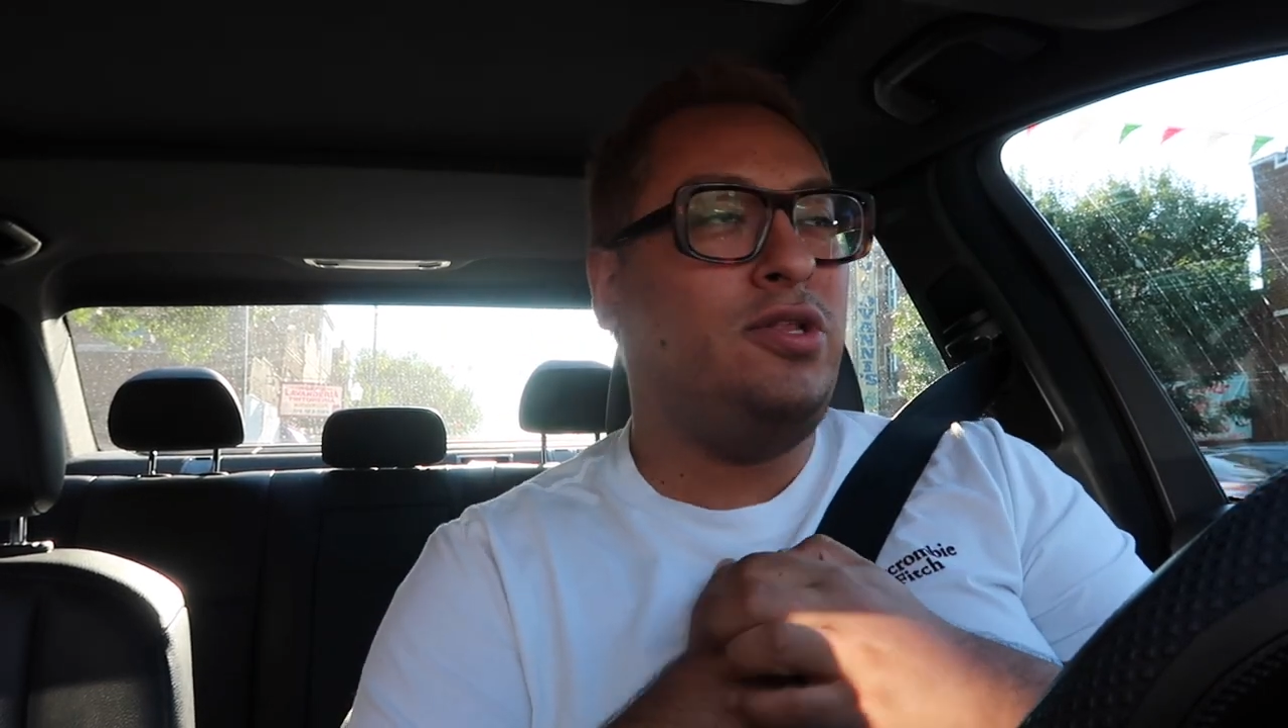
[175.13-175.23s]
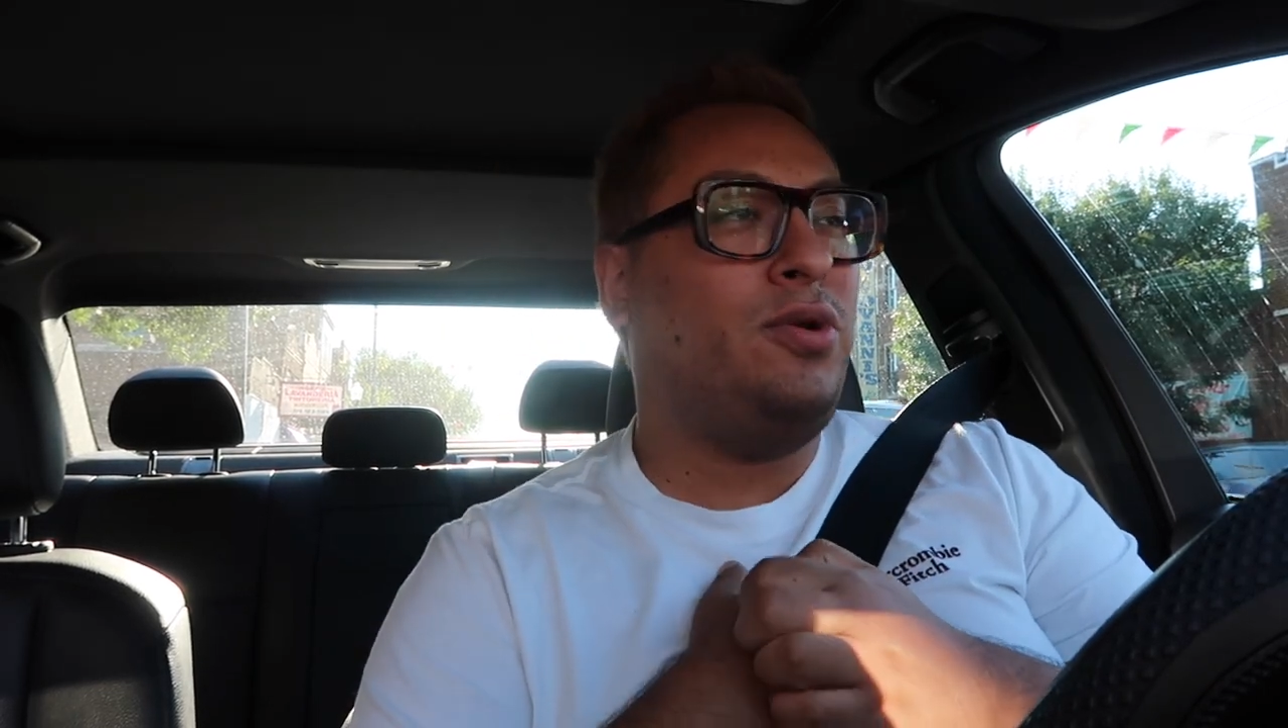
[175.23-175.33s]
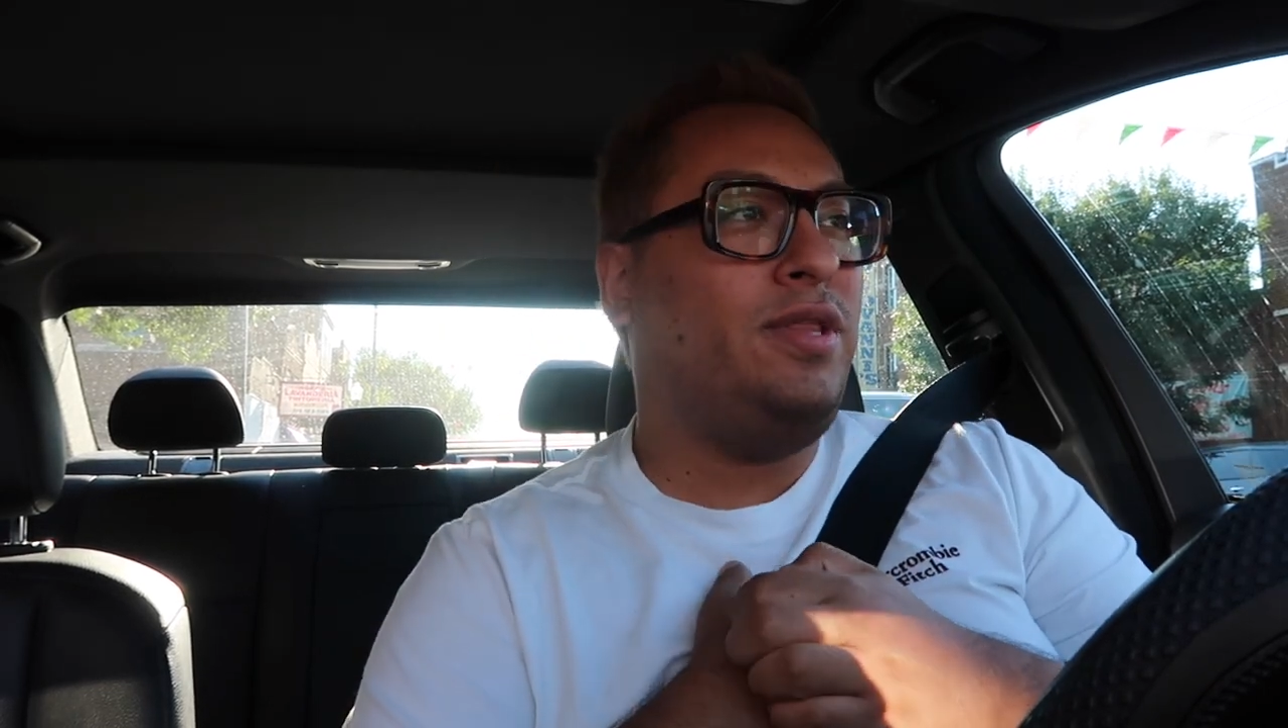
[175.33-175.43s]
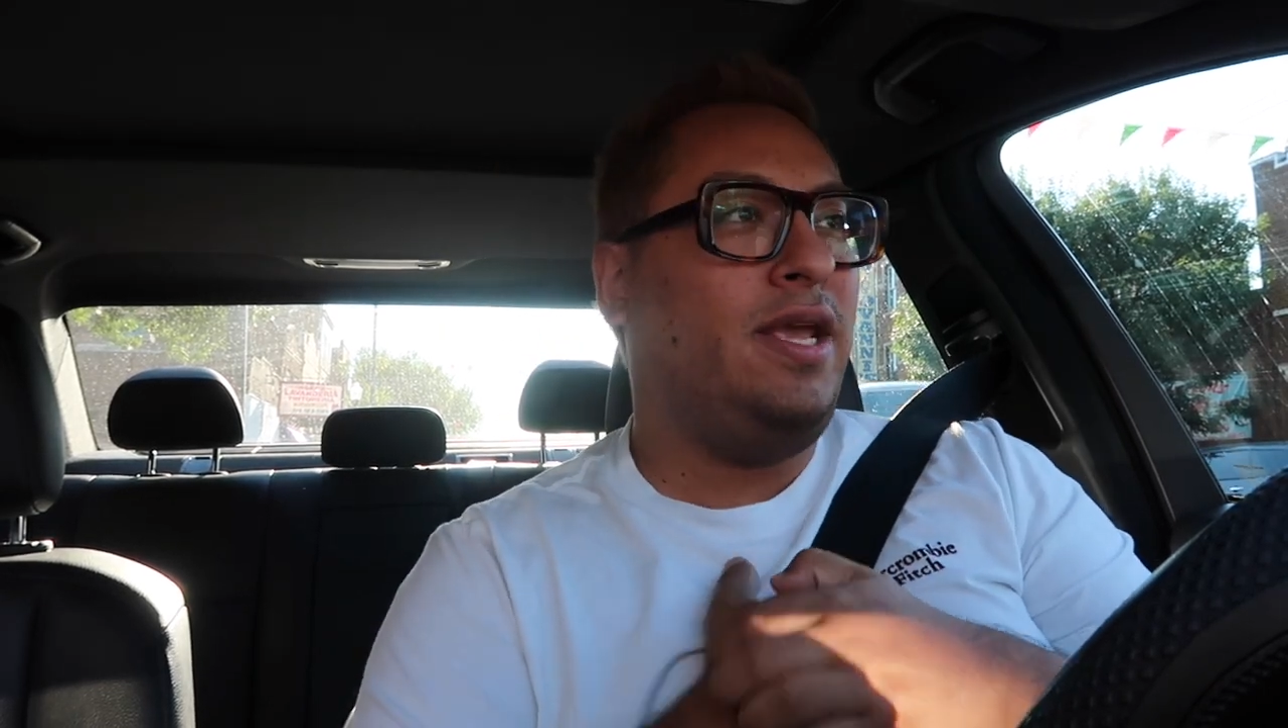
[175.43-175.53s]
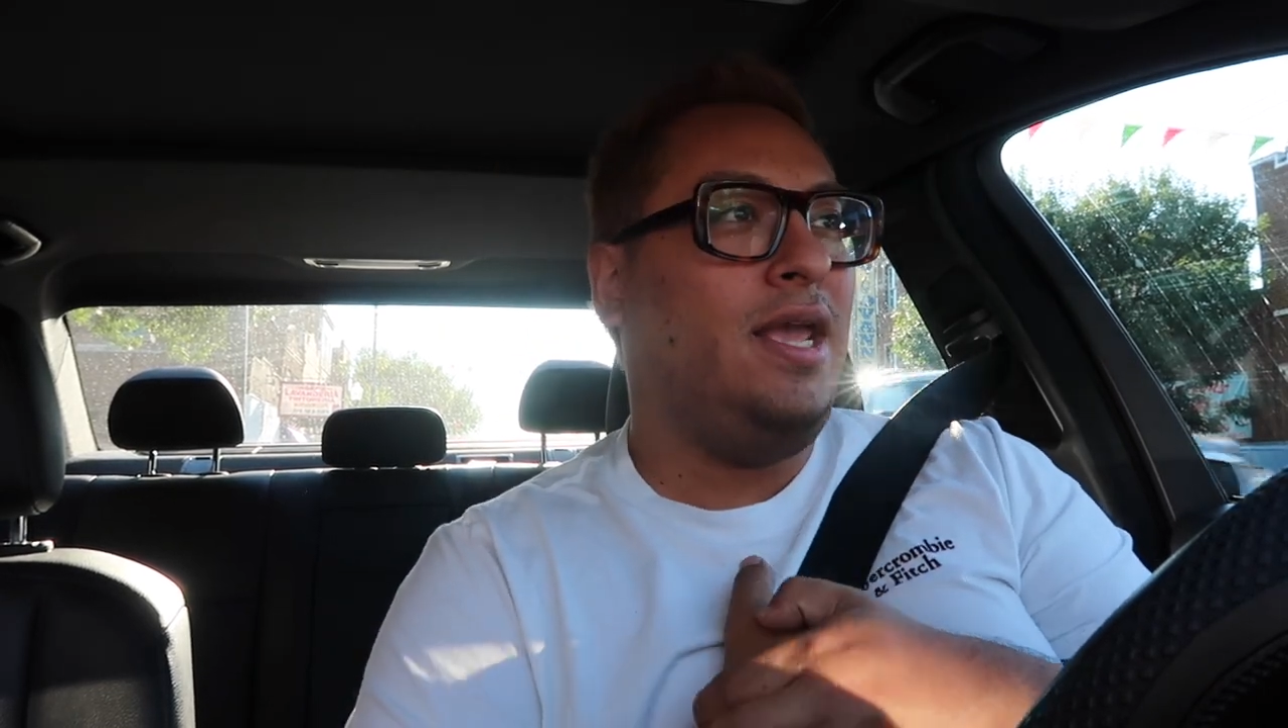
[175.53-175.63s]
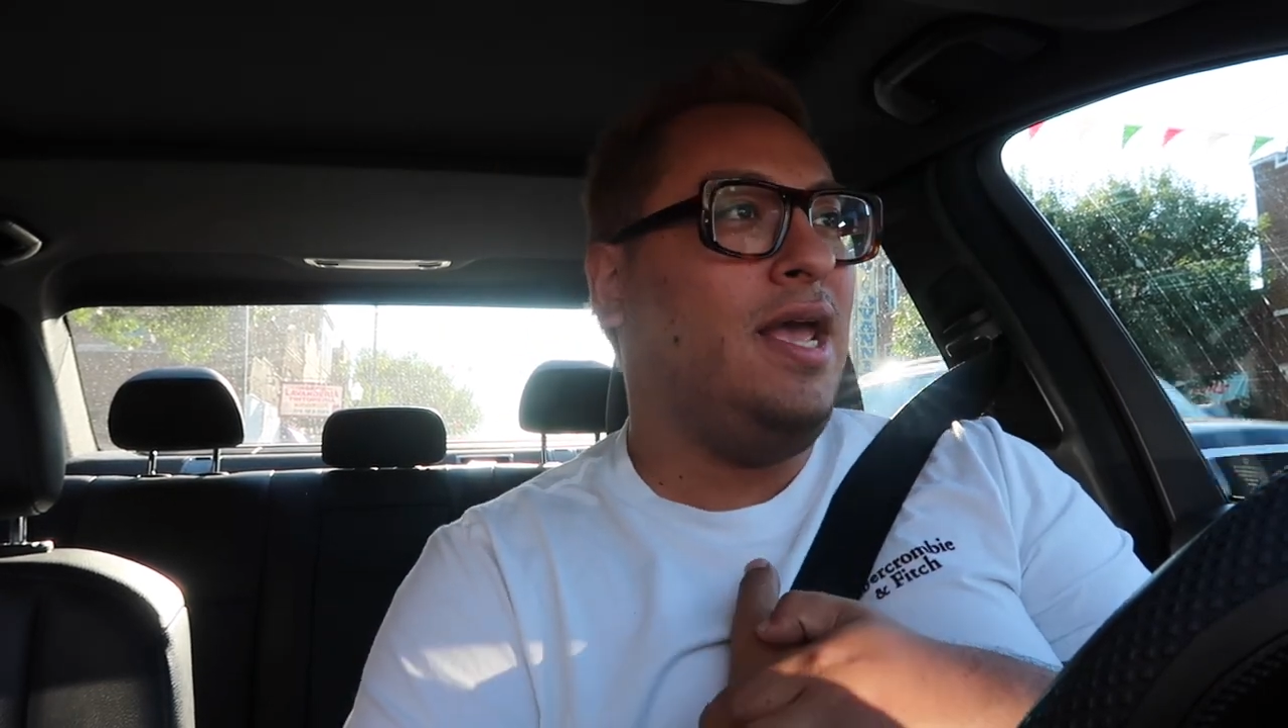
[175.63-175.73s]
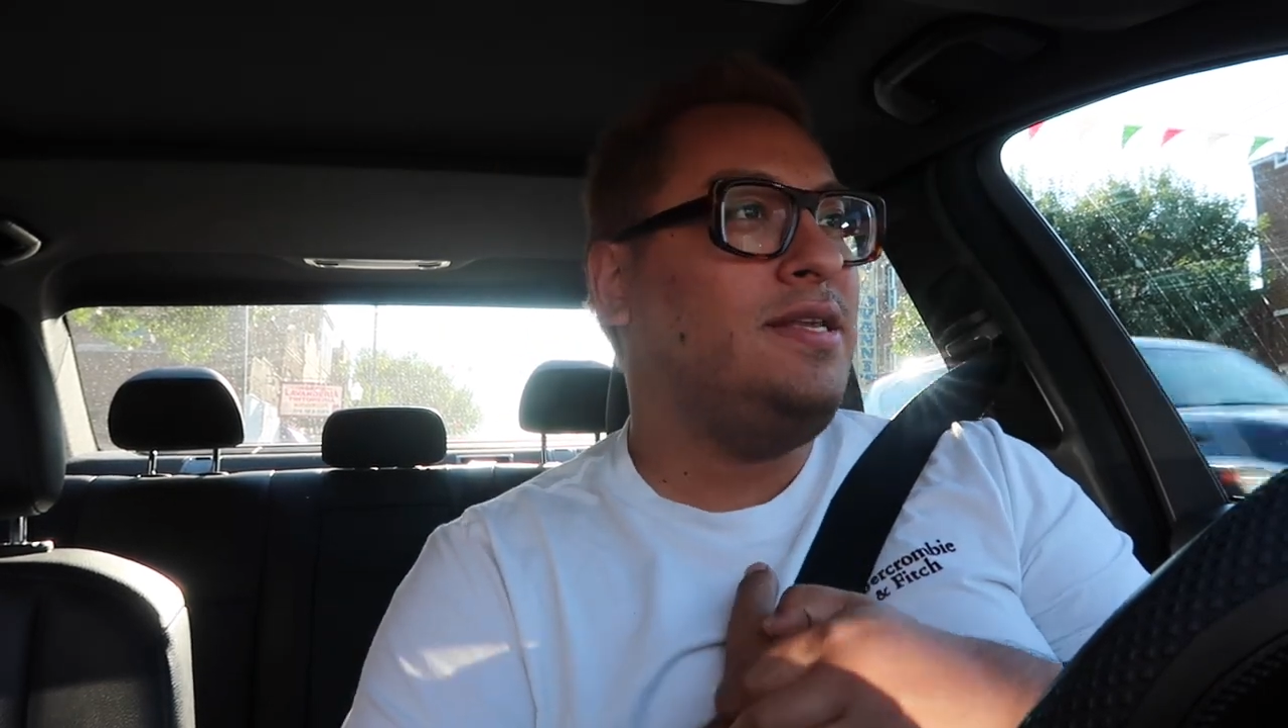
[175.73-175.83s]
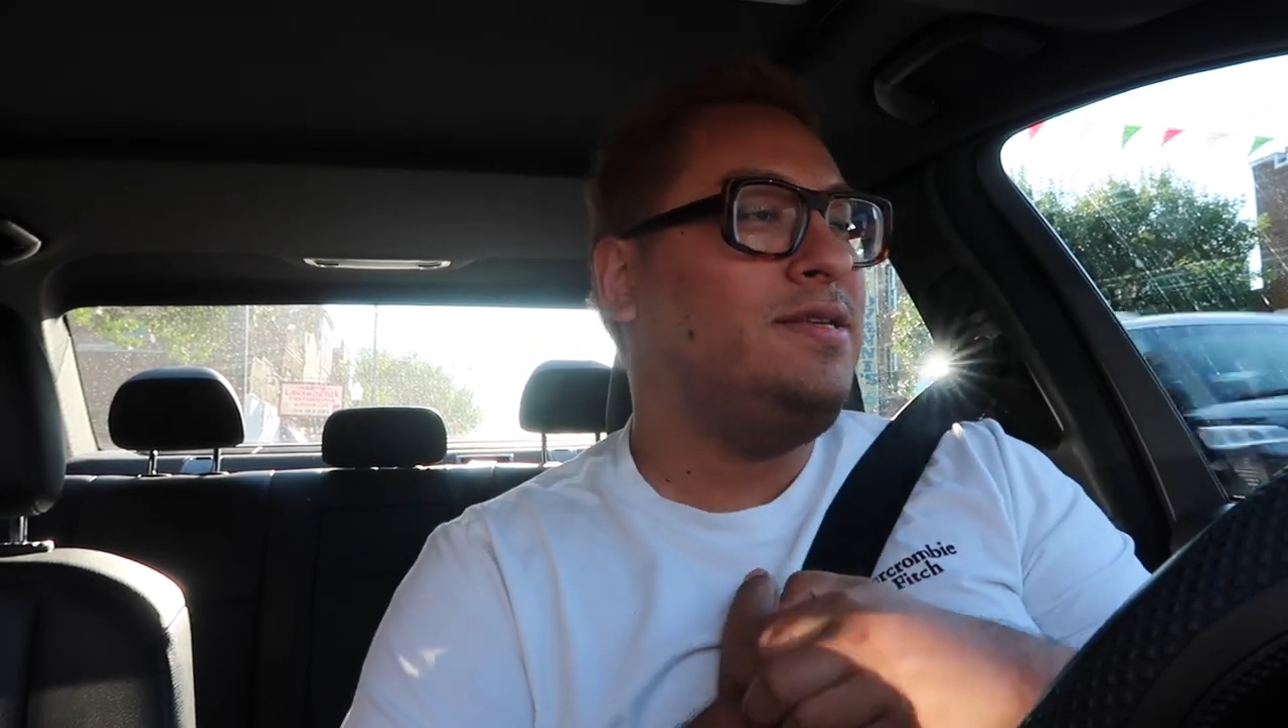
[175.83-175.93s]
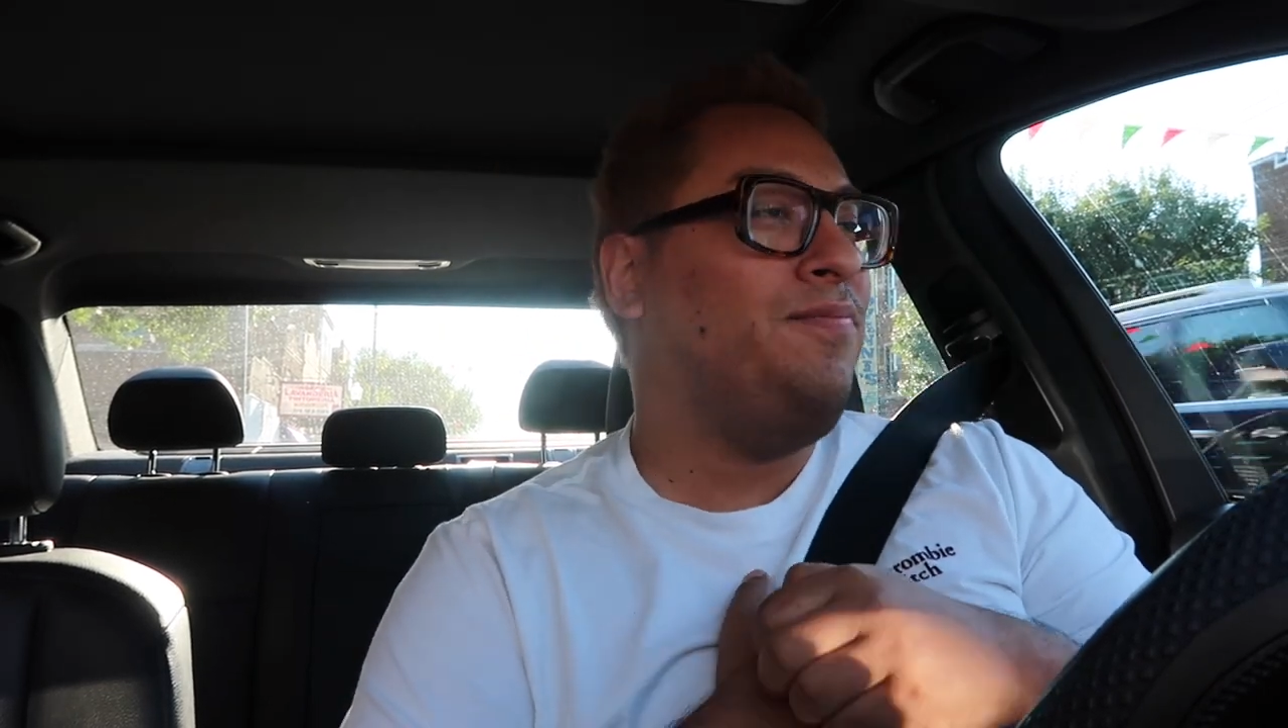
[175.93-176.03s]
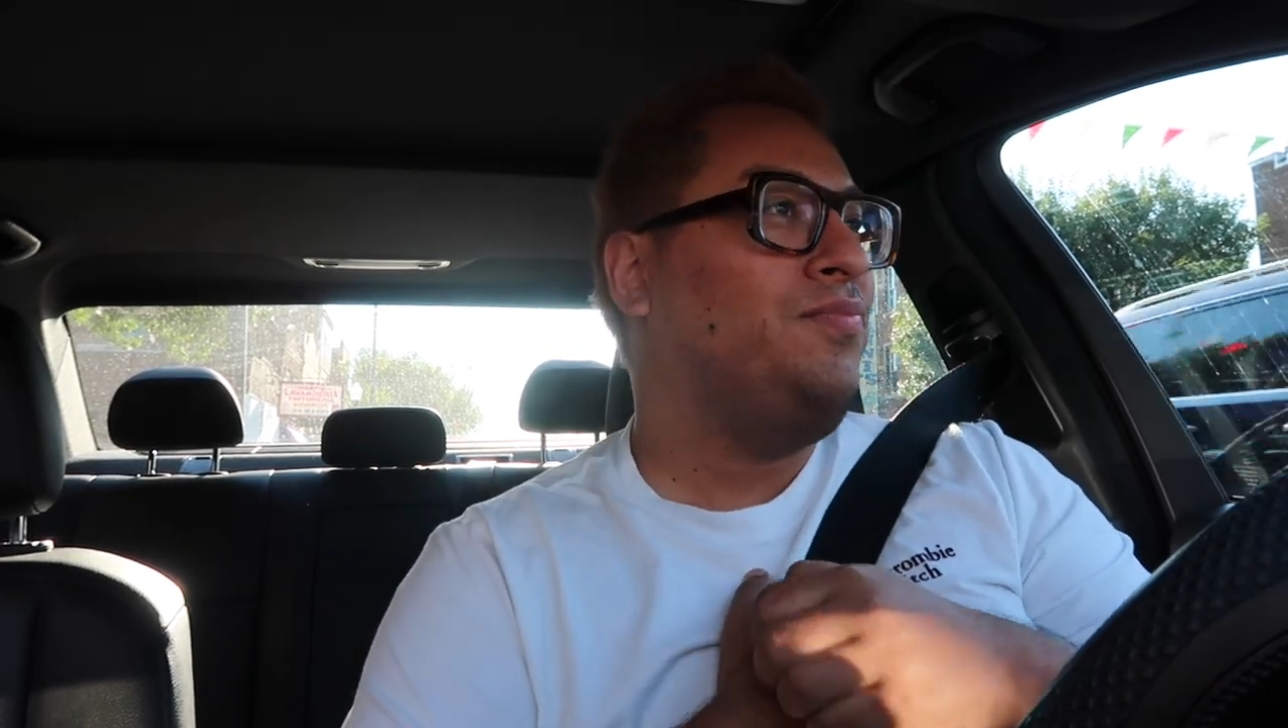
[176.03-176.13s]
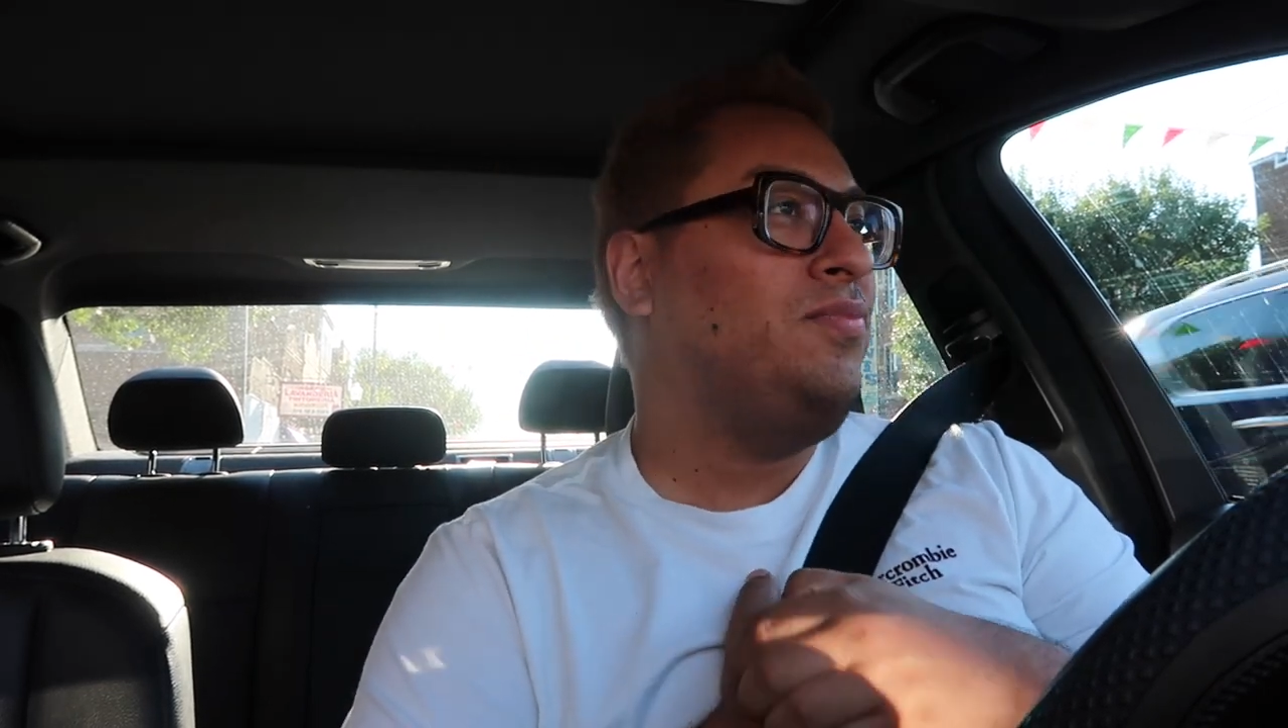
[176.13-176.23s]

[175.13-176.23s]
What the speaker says: tortillas.